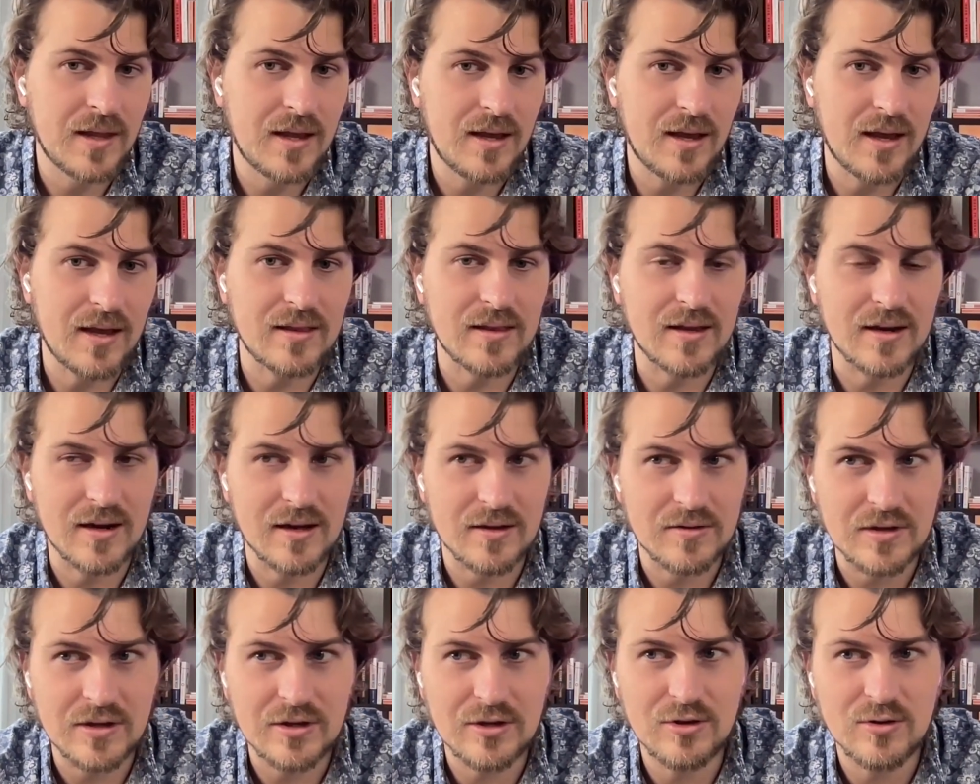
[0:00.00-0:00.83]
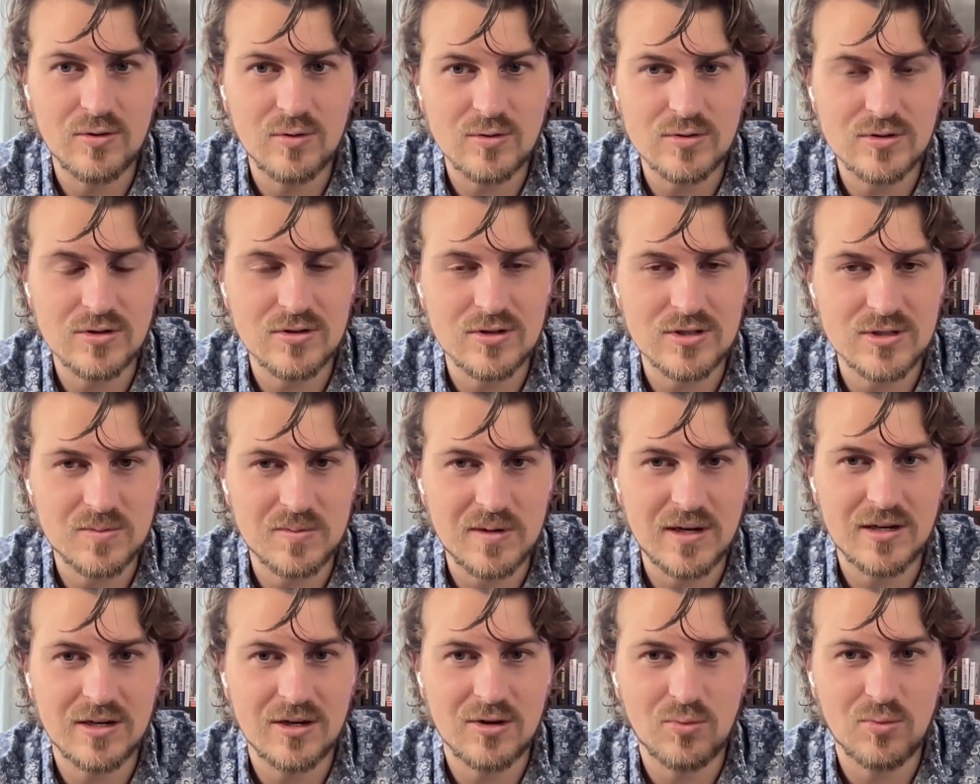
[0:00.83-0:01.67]
And then I think you also
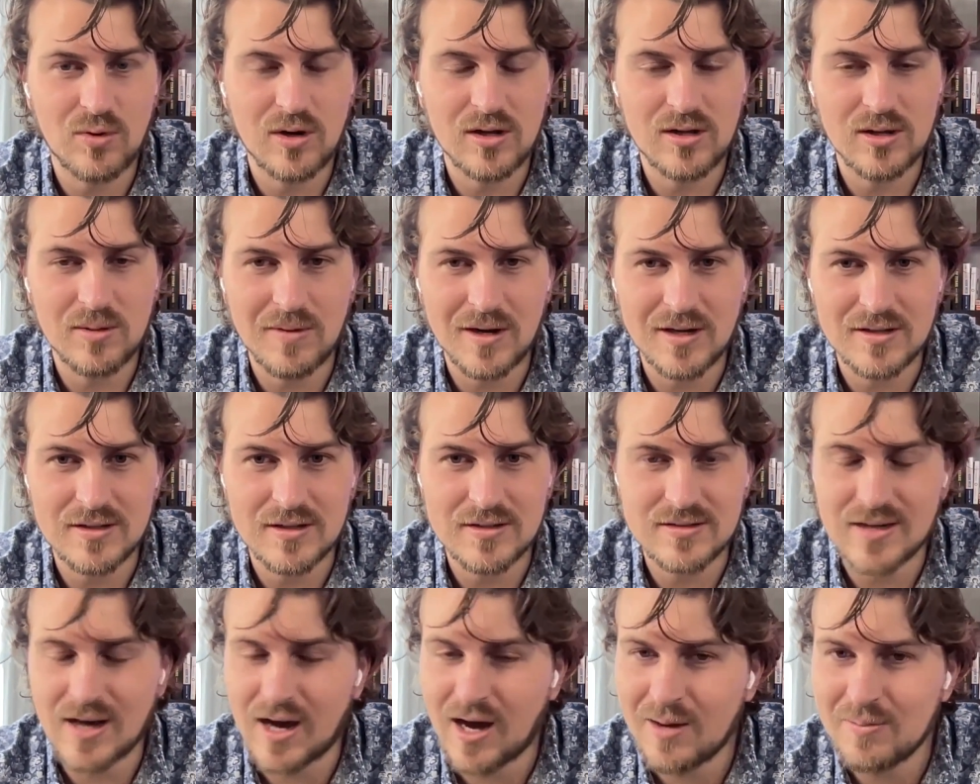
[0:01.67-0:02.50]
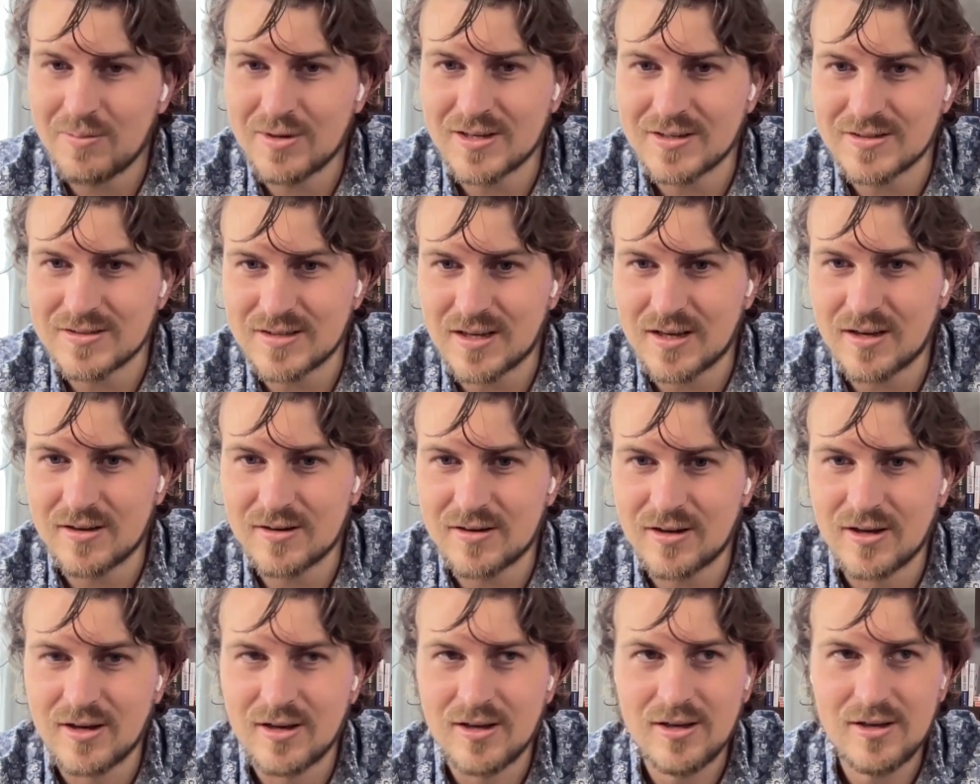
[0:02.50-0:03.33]
explained it well about the timing
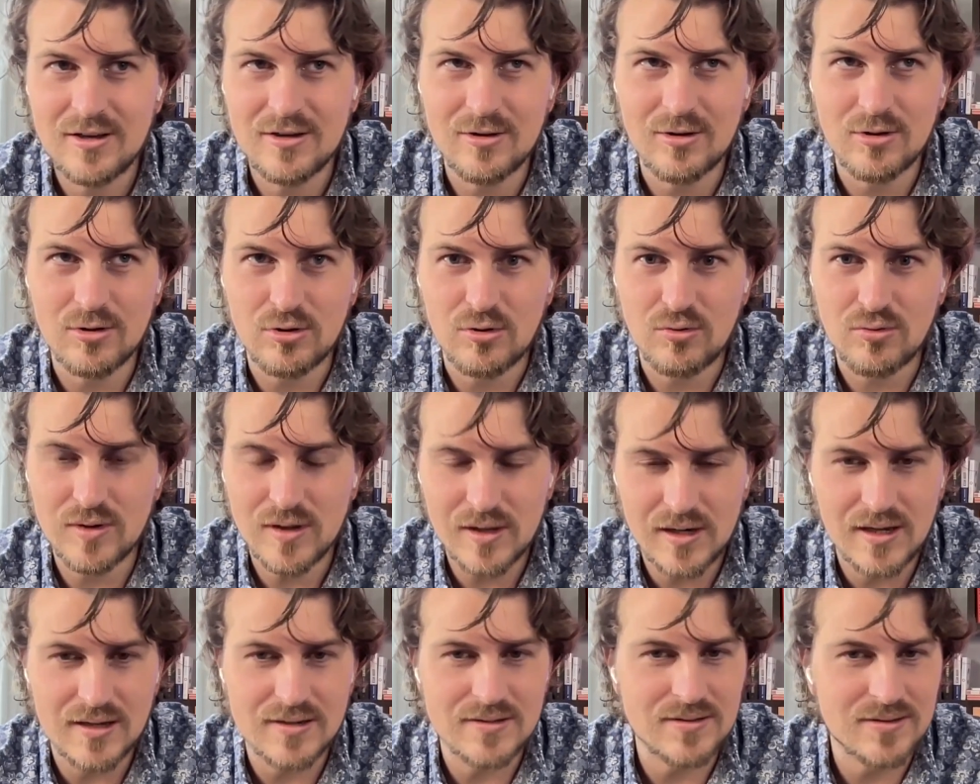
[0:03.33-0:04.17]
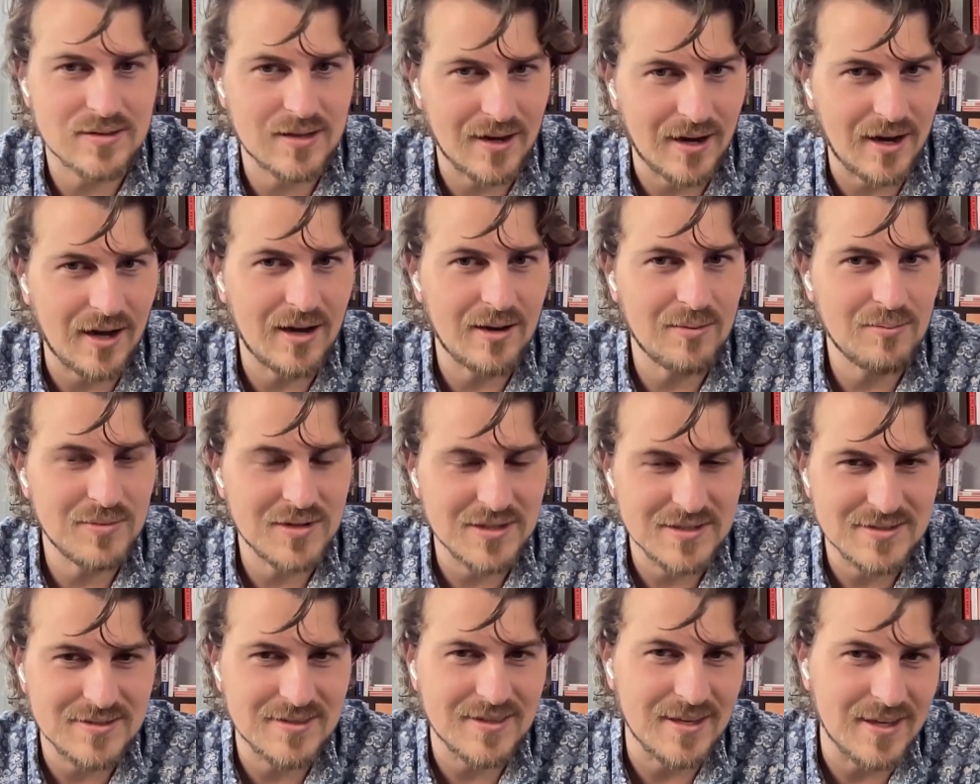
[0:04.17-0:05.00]
side. You realize time
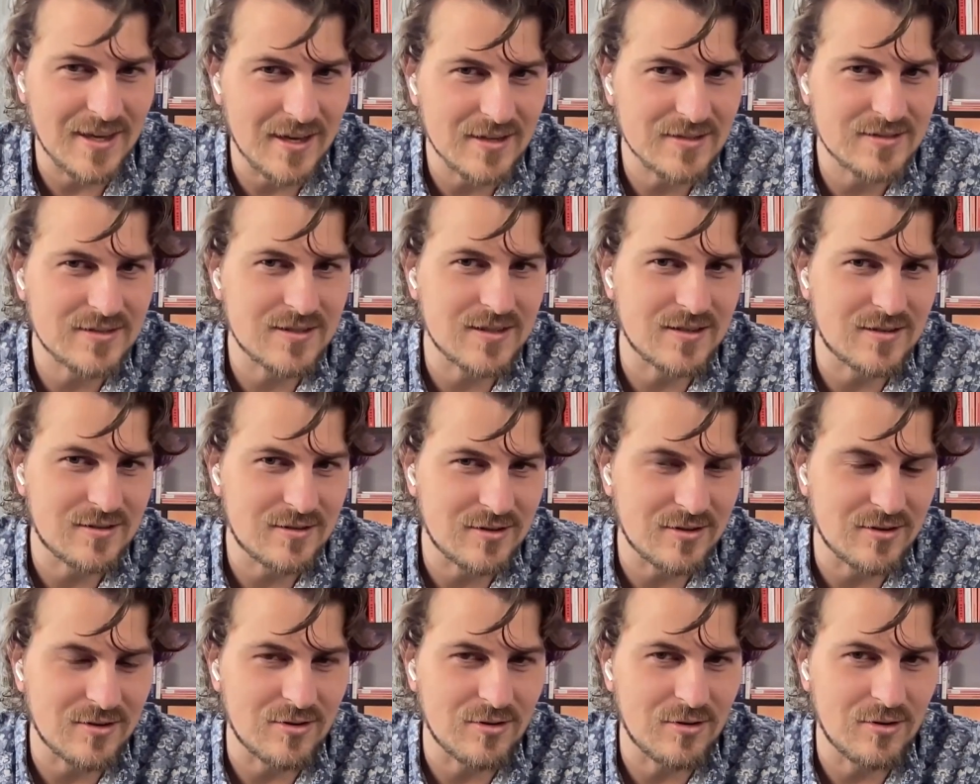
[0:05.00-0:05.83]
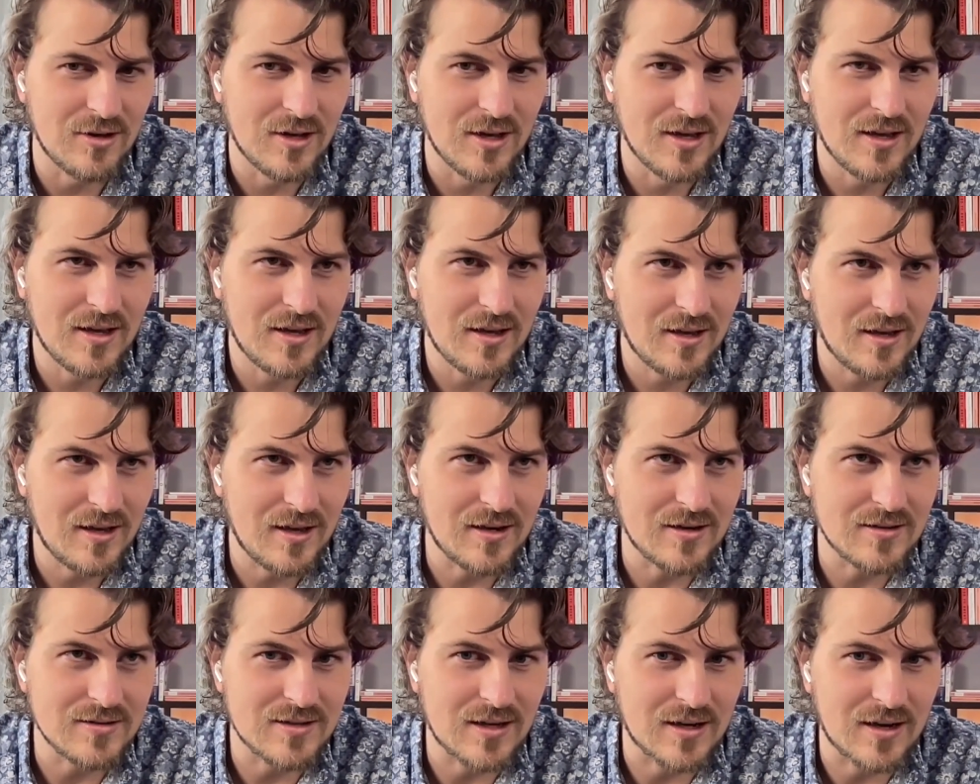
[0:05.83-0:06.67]
is the asset, and
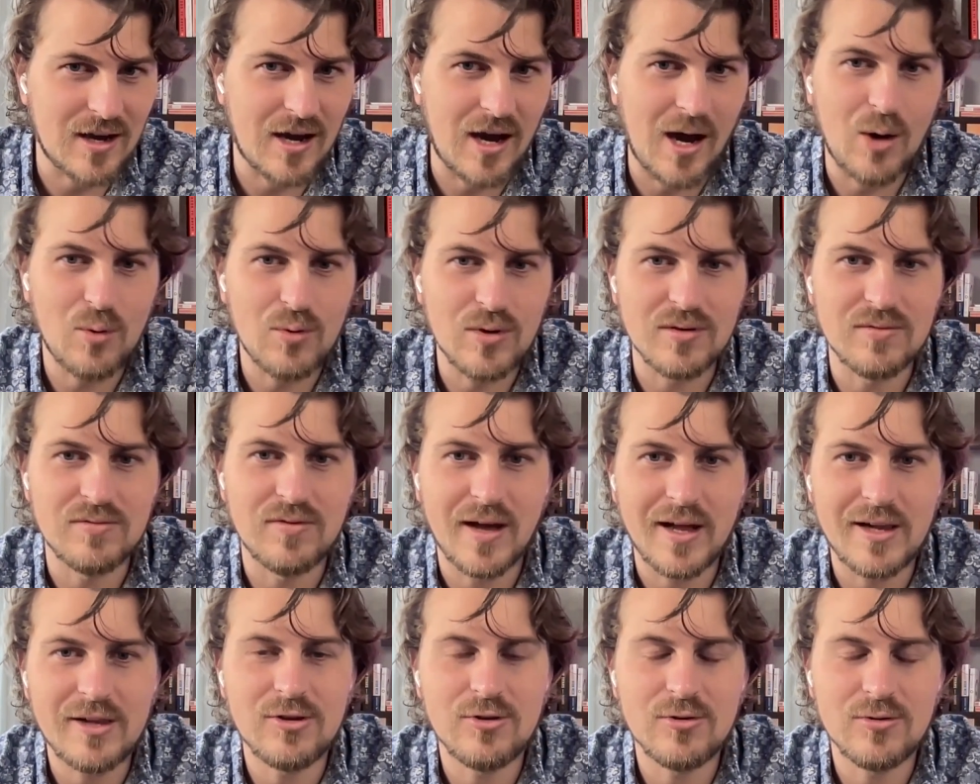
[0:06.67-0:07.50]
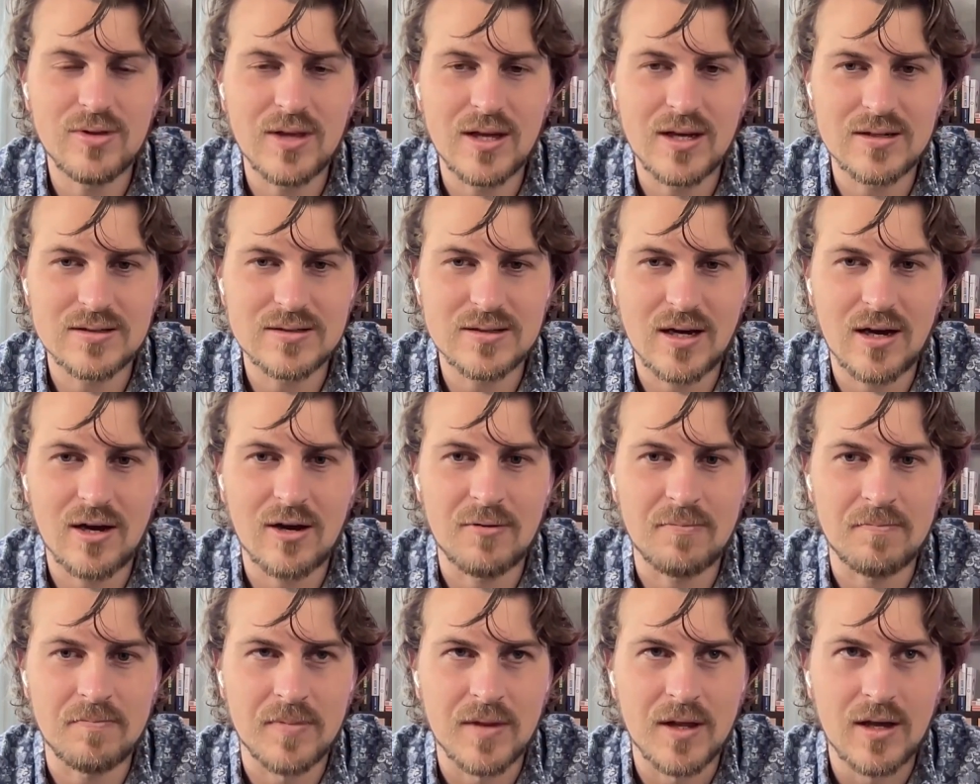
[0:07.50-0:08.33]
it's like how we value that
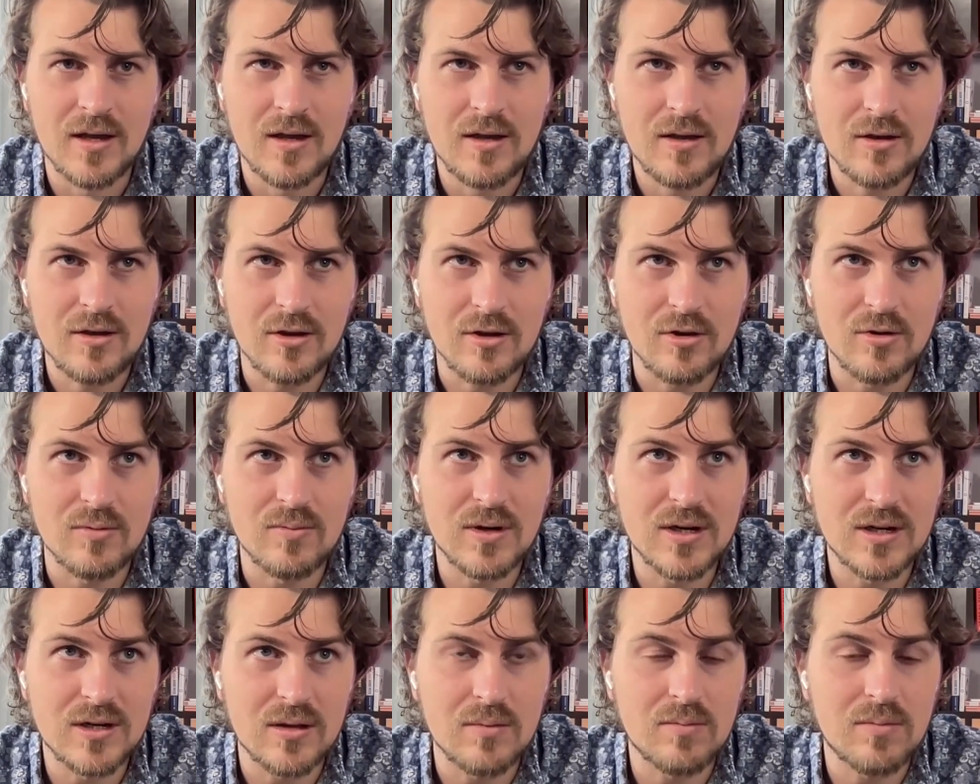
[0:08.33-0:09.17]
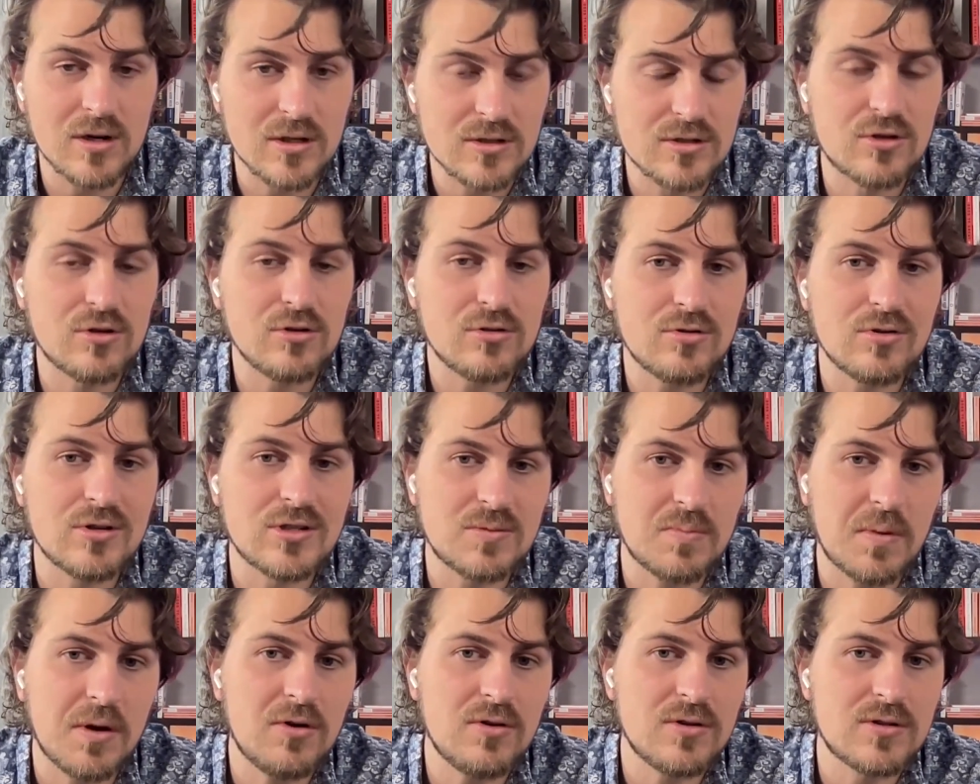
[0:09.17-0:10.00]
time, but it's good to
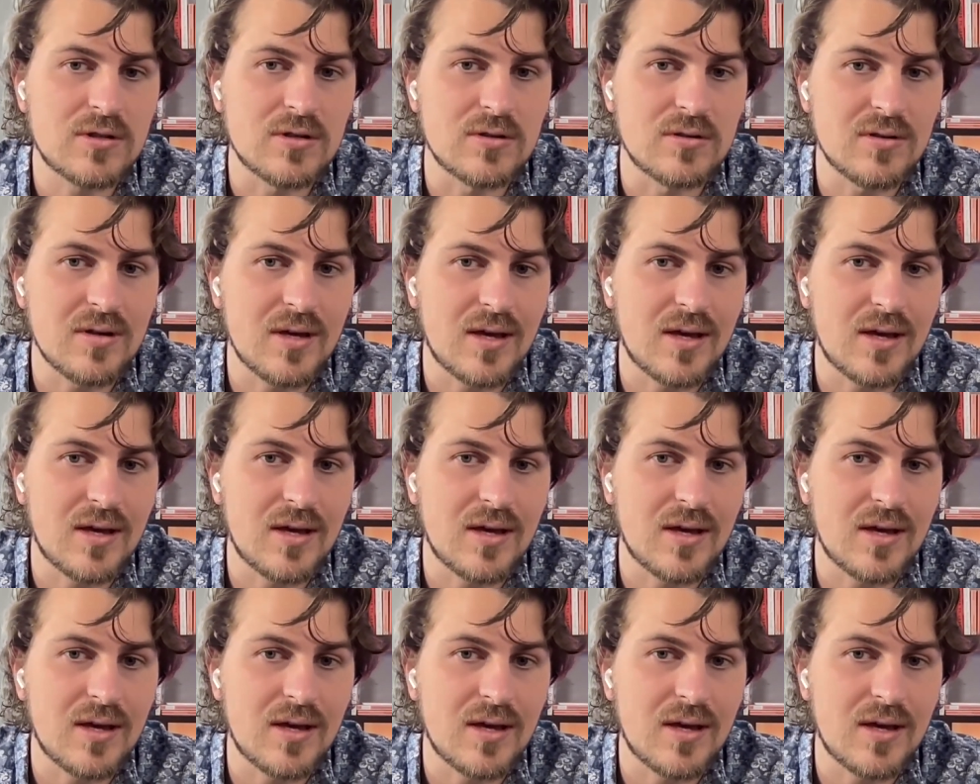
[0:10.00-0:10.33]
experience it.